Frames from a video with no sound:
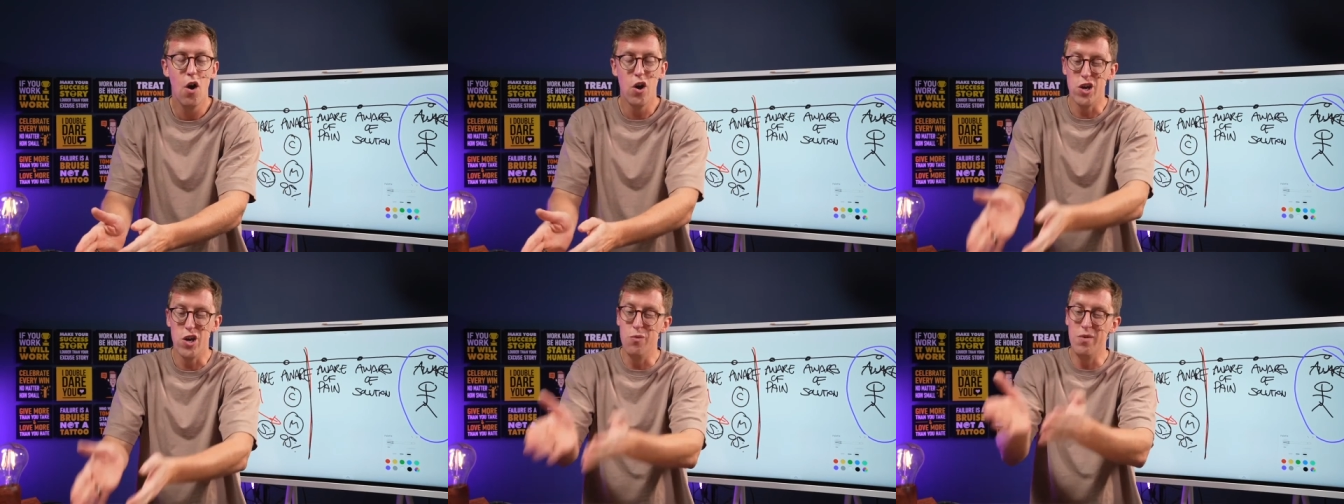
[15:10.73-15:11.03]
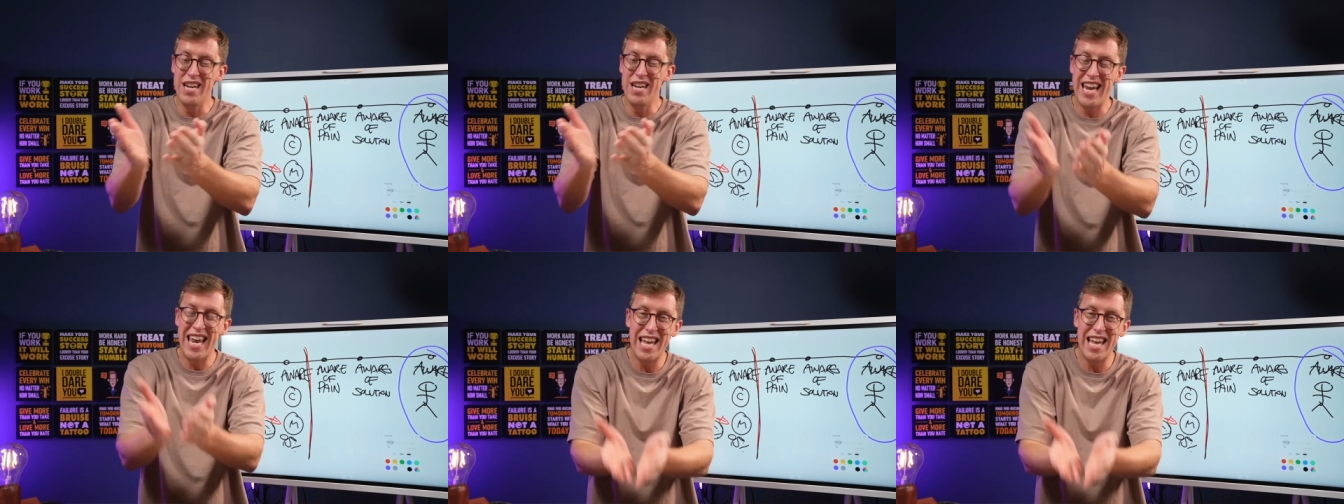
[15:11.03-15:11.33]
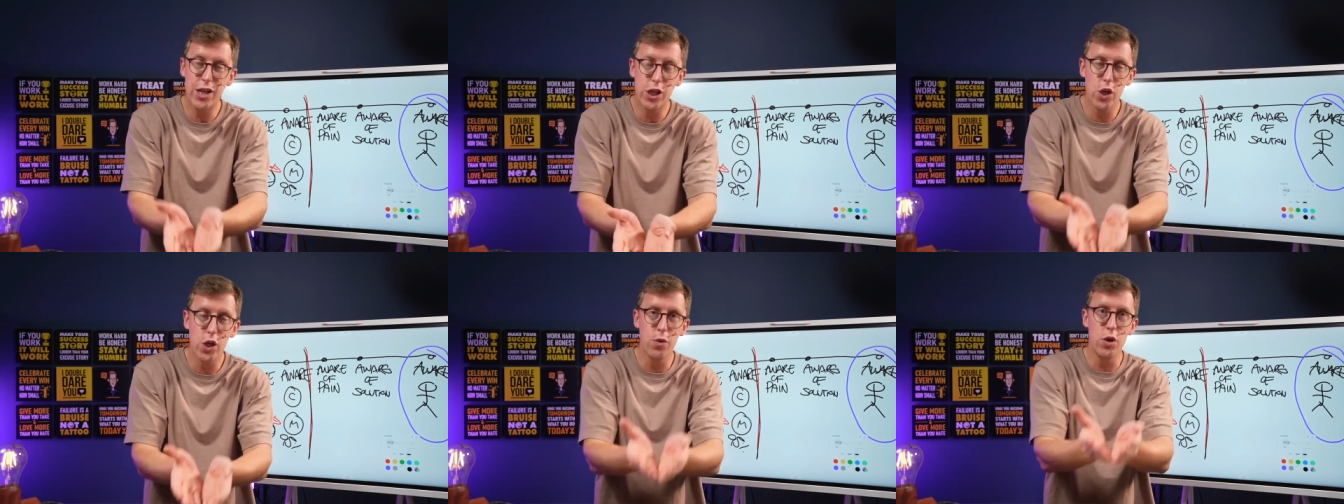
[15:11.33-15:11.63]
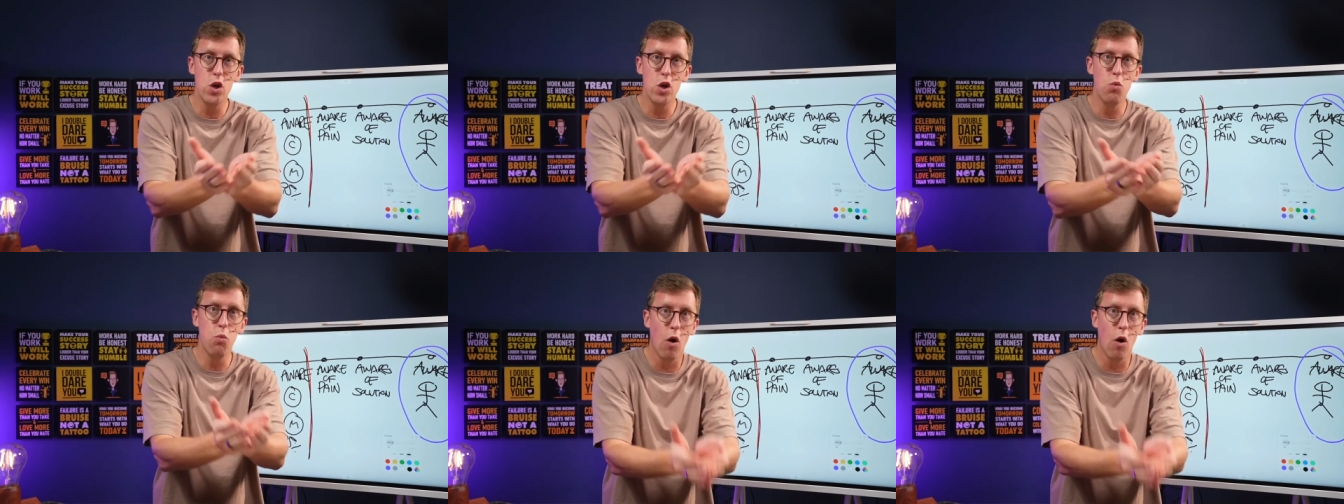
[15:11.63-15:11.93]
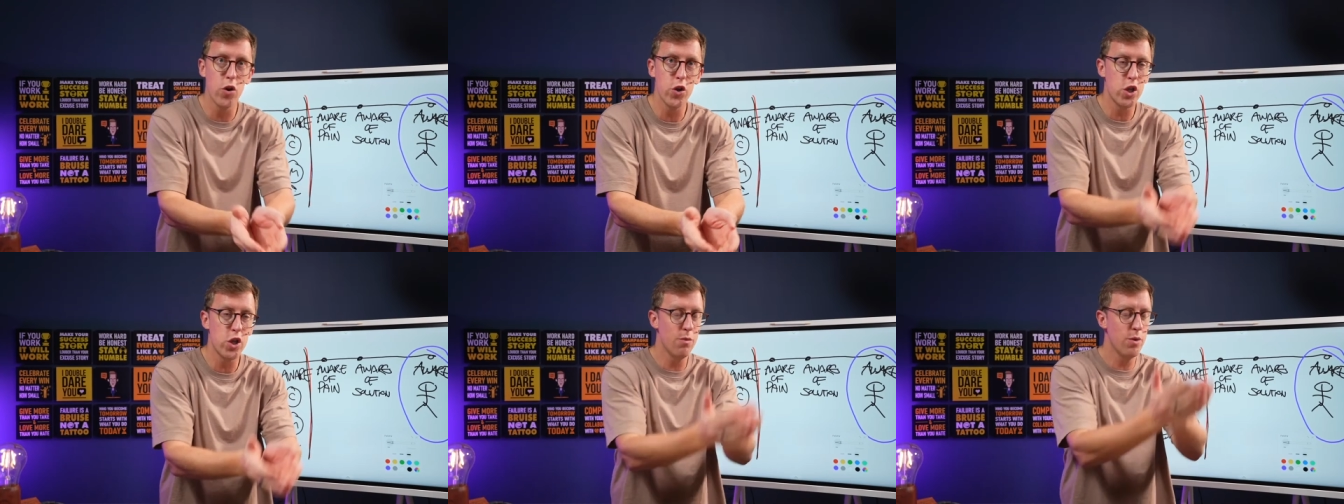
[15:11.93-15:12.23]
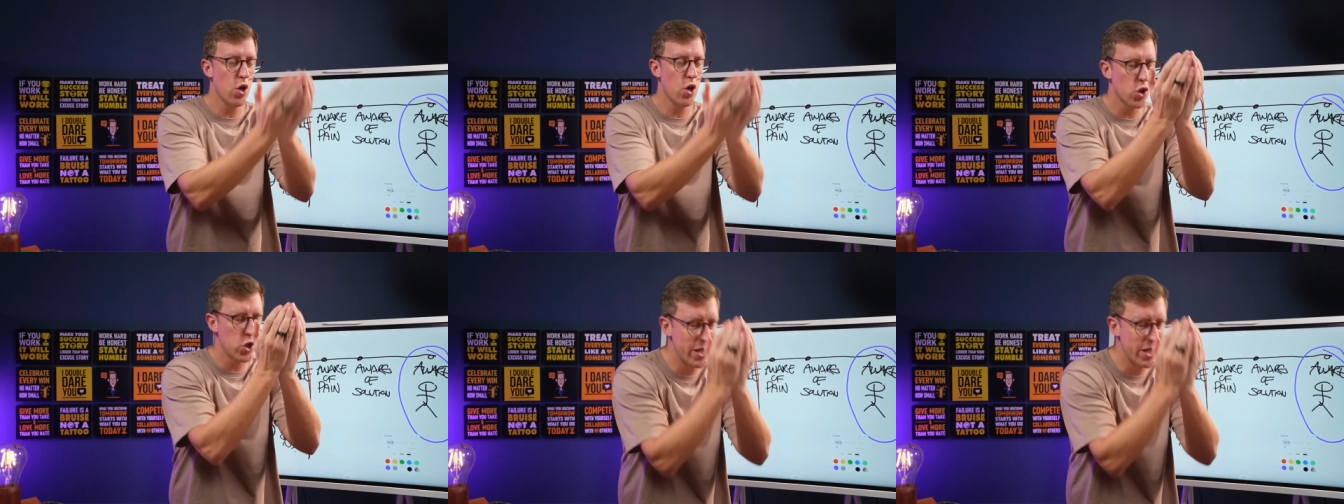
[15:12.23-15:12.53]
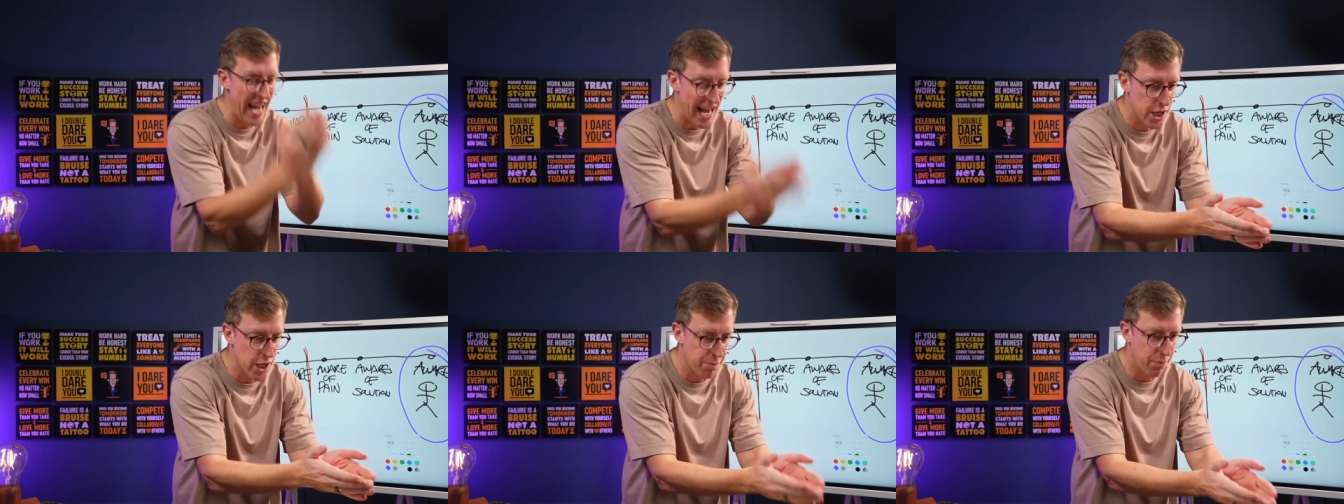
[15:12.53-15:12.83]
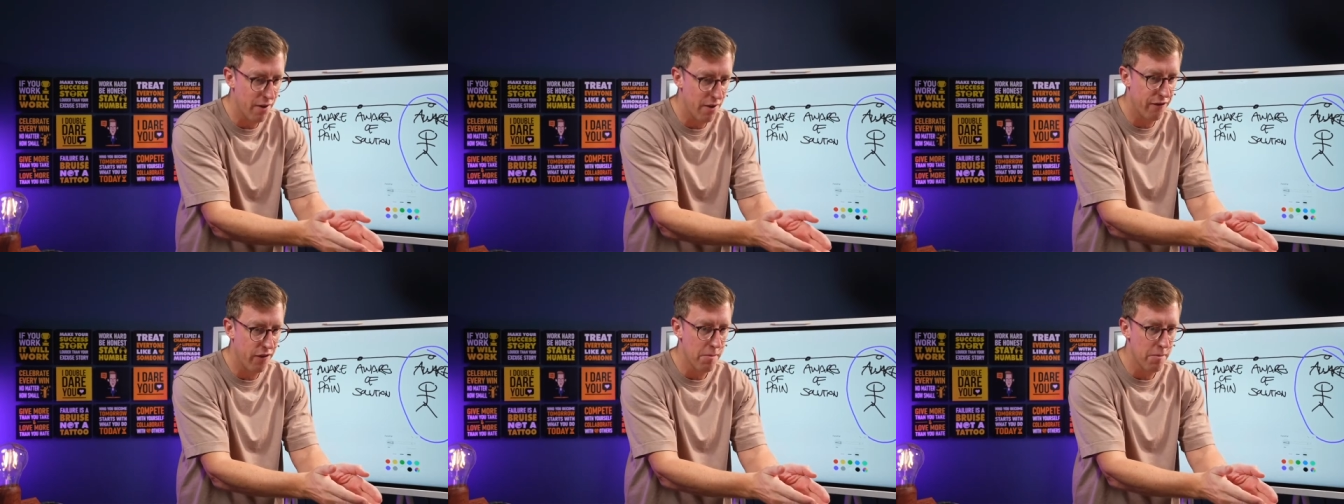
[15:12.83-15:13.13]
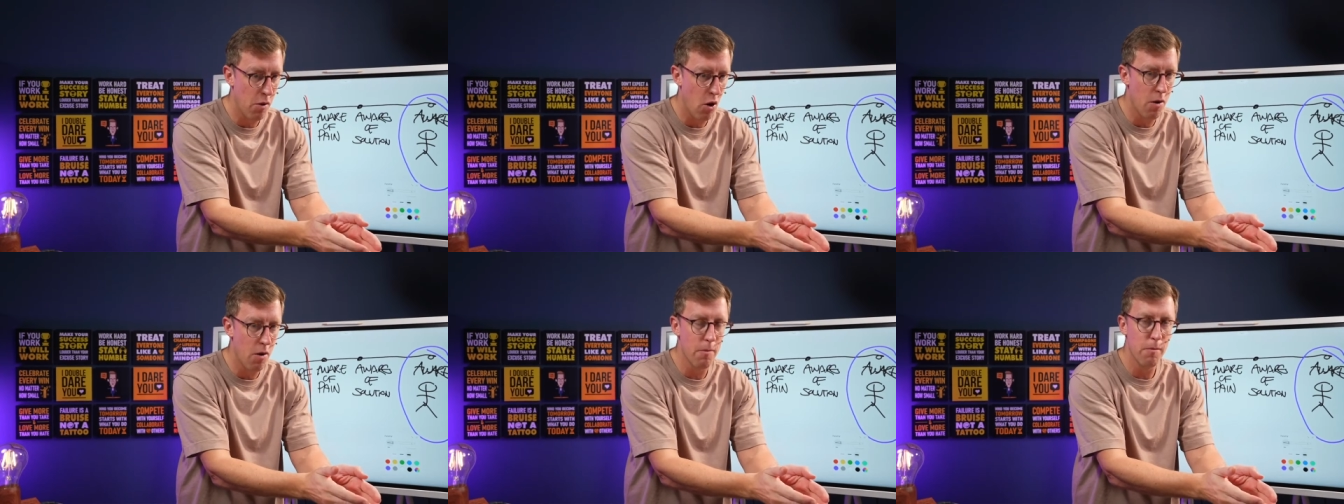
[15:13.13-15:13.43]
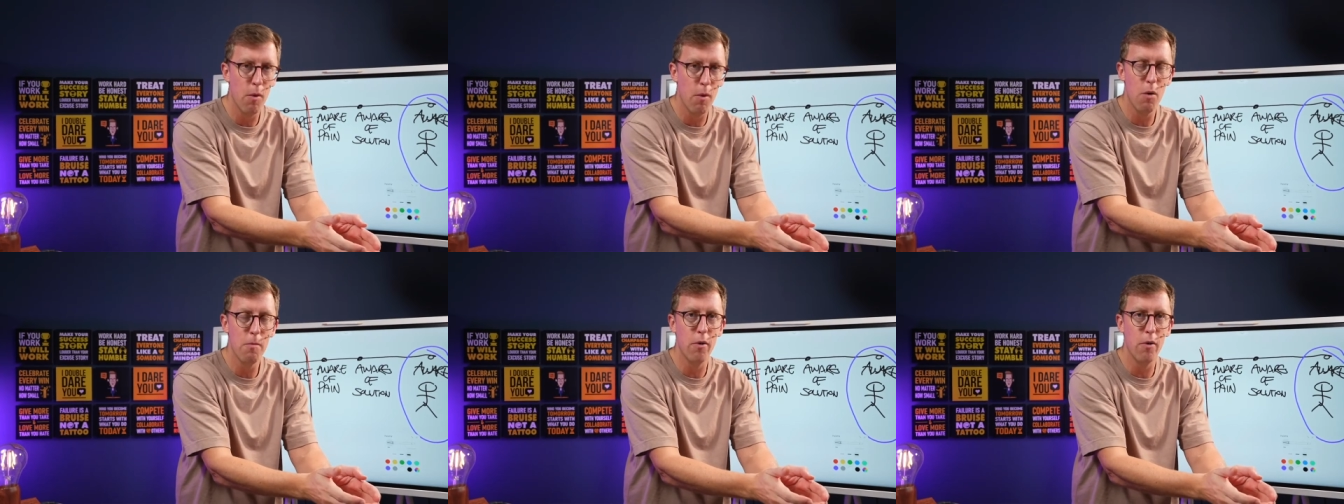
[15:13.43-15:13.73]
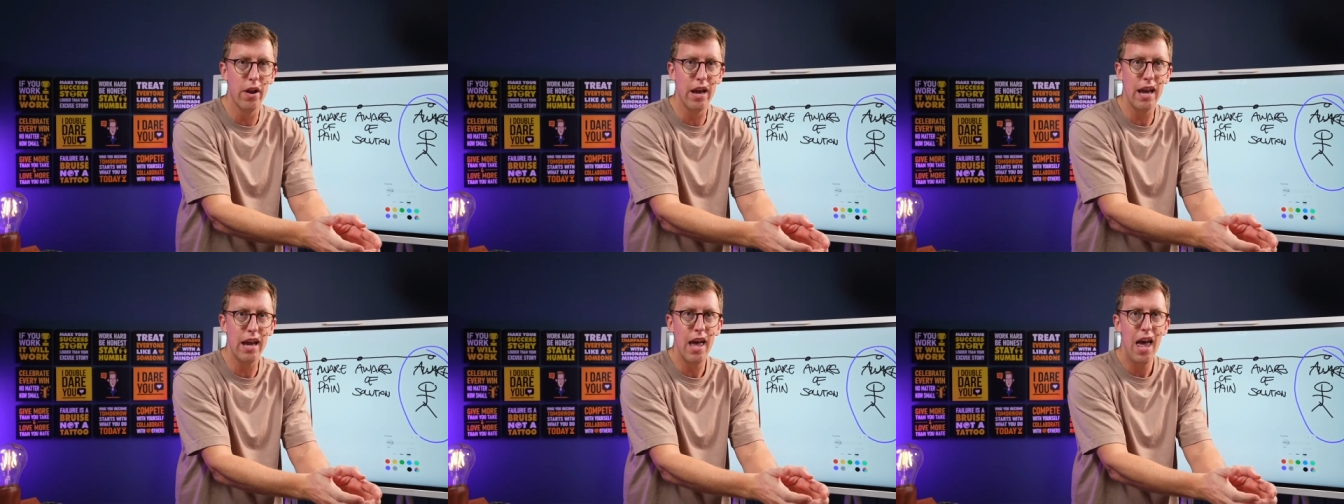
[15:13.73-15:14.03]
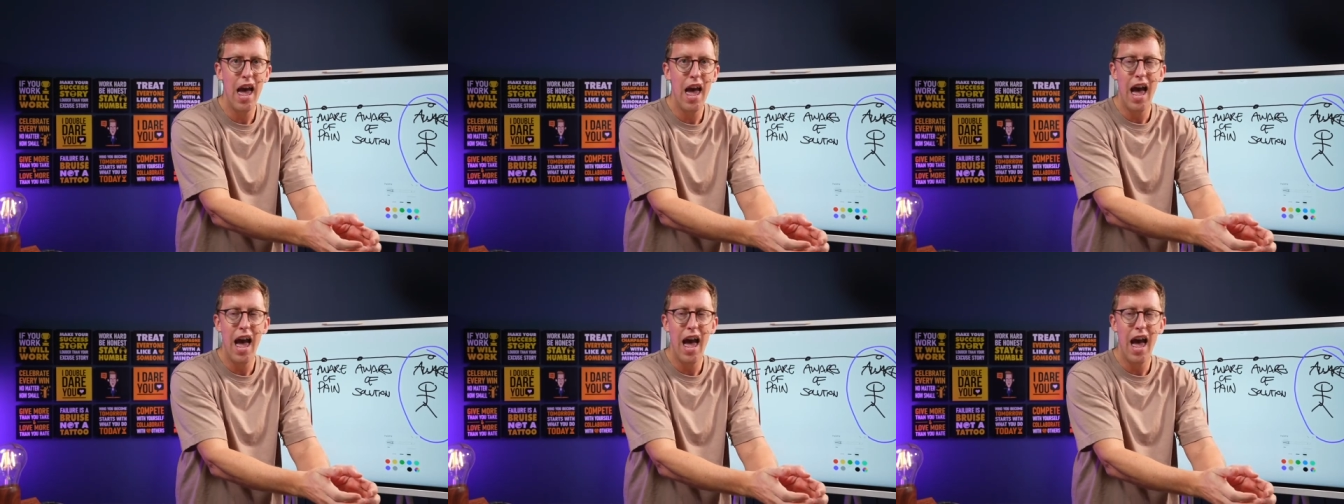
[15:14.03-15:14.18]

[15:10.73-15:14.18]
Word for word: you need to, you want to, you're desperate for more, more money,